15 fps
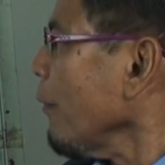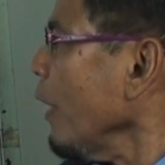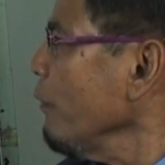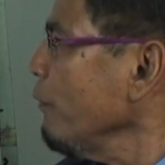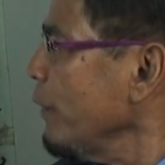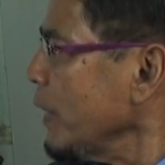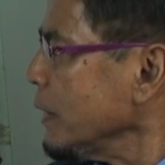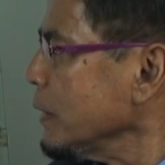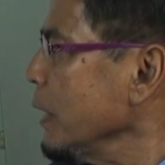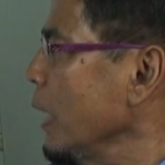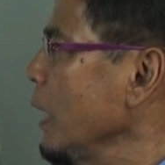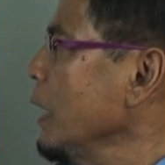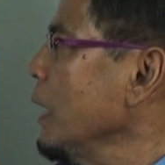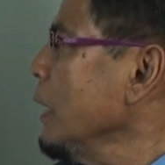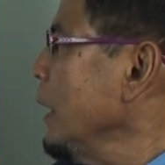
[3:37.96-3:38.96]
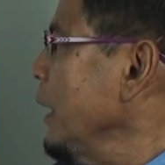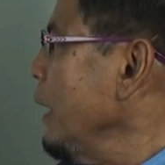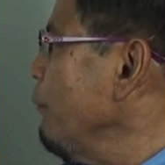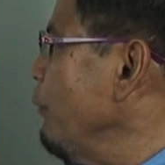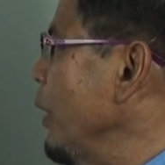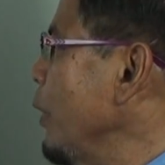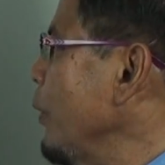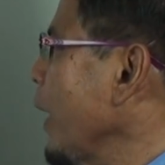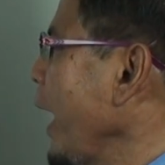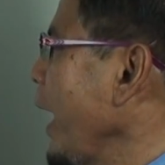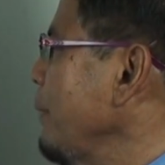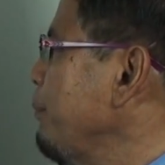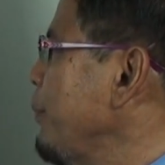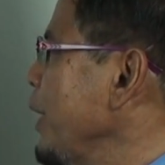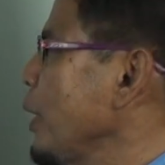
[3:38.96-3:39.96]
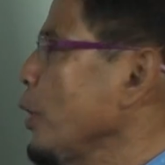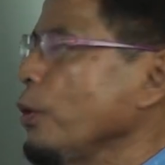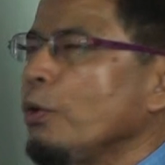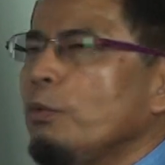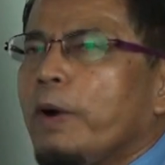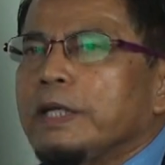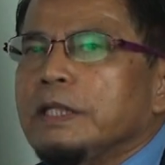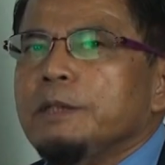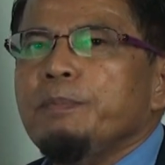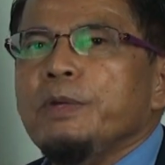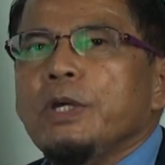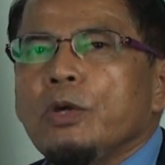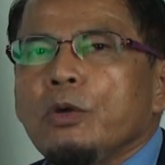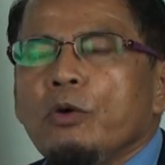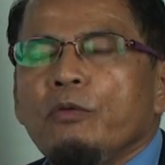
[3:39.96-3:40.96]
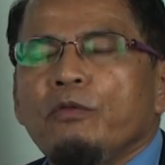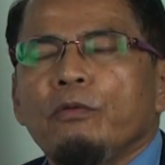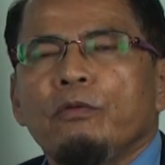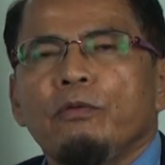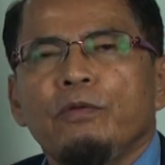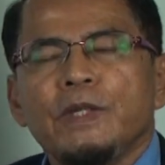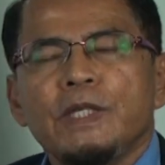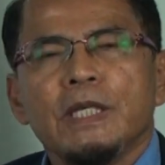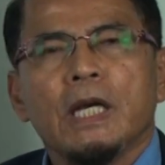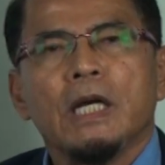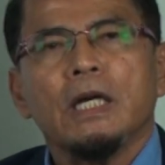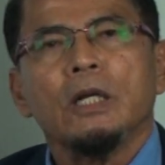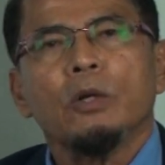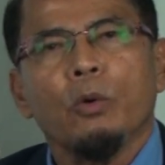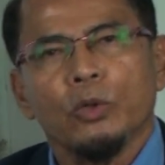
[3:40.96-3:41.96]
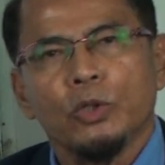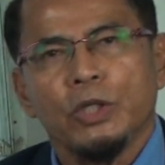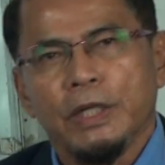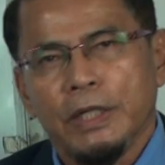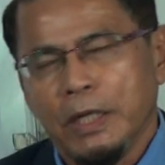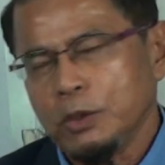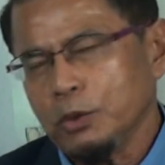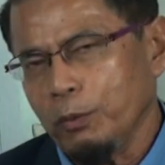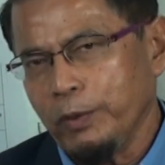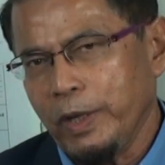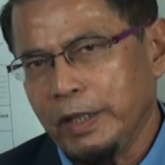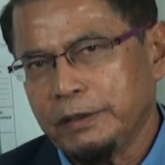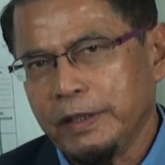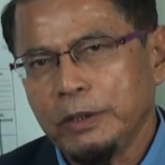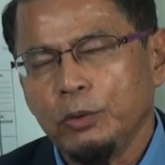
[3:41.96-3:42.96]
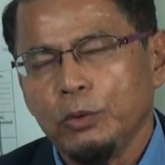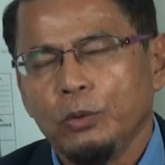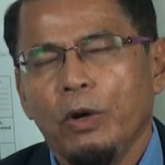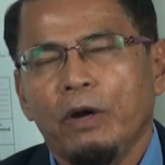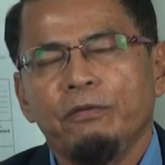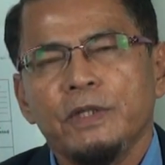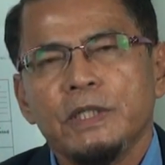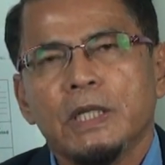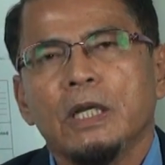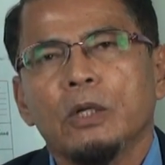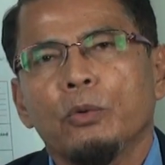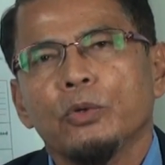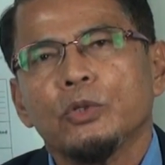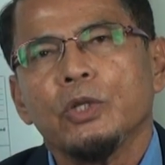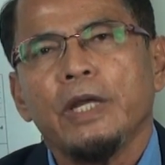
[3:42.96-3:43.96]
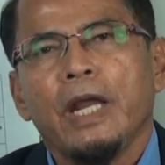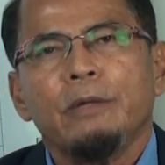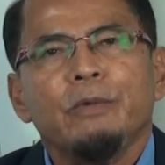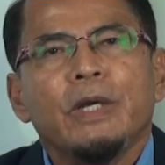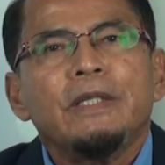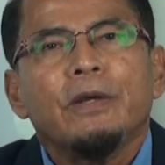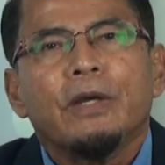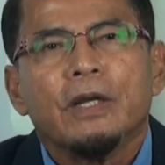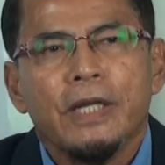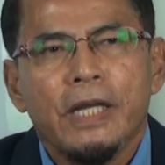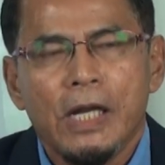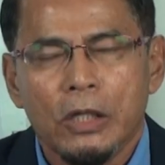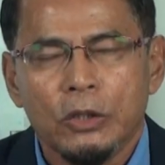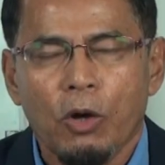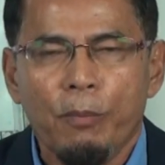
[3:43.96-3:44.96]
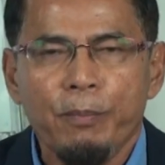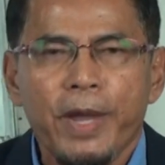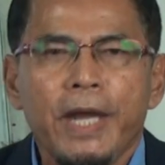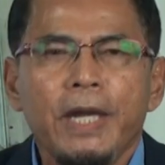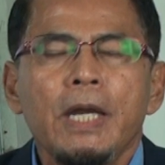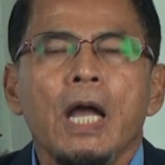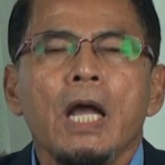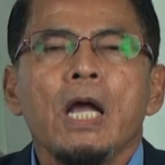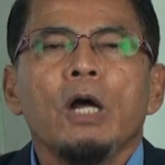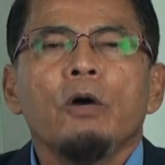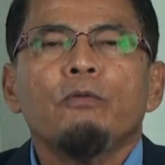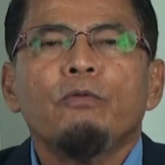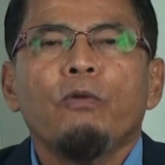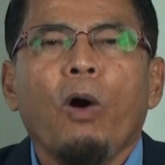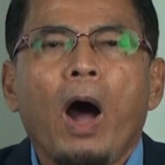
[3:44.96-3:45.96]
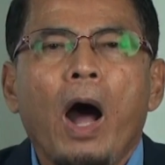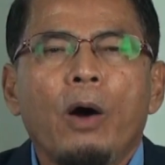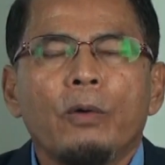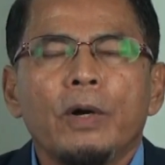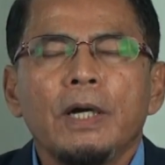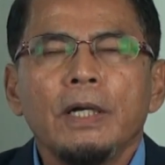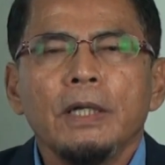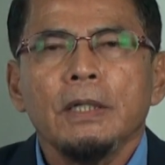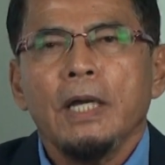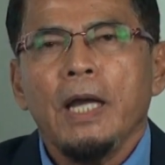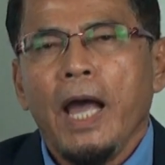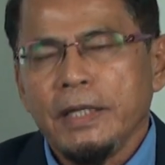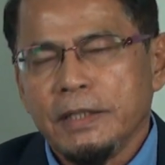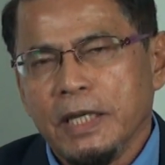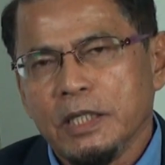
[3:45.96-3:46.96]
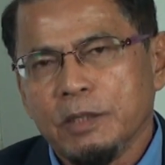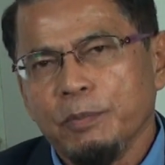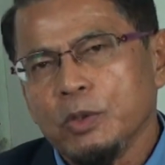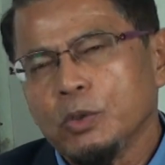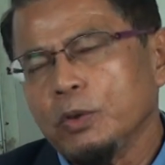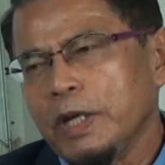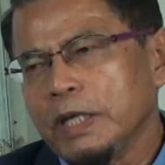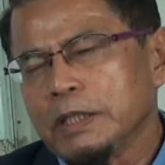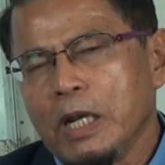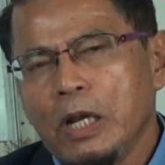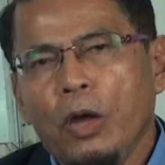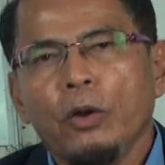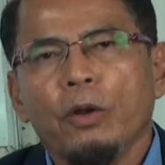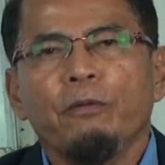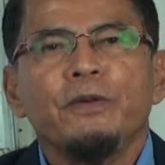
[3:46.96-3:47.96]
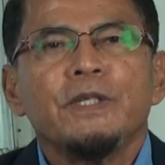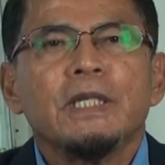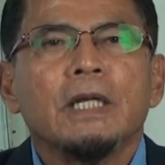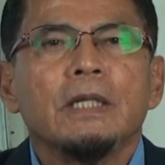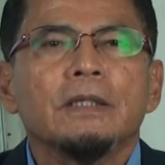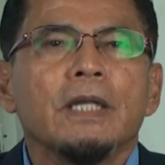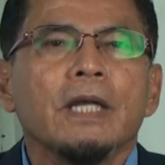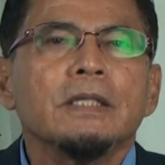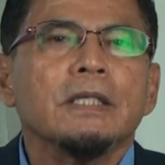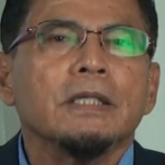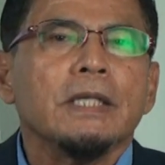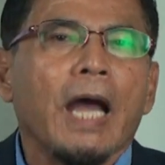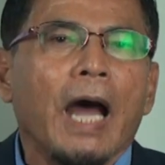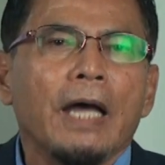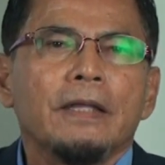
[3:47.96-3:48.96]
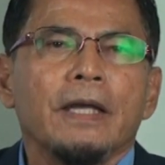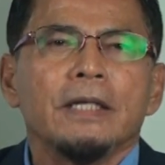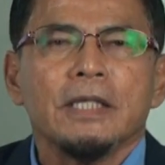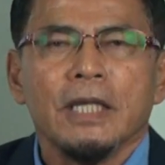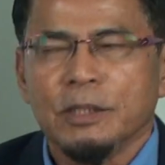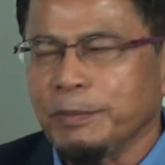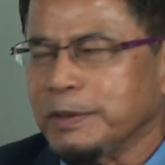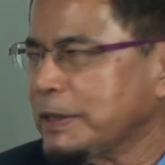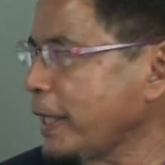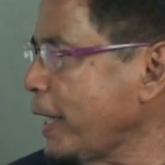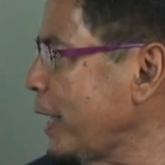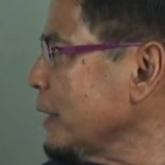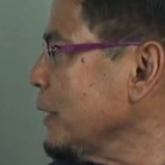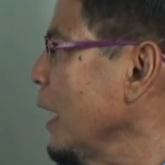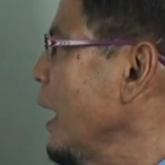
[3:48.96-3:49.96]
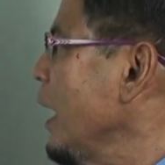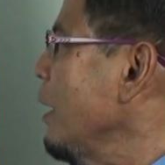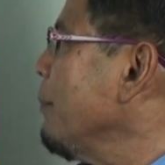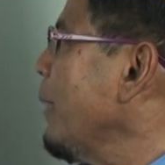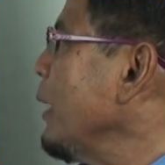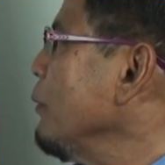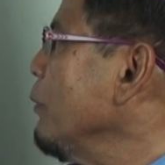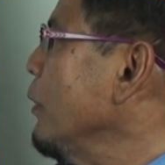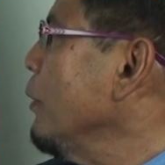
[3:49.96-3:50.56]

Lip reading: First, if we look at PQ, what is PQ? Physical quotient. So we are trying to do a physical quotient, and we have to create a domain for our assessment. So there's a lot of physical things in the other assessment tests, but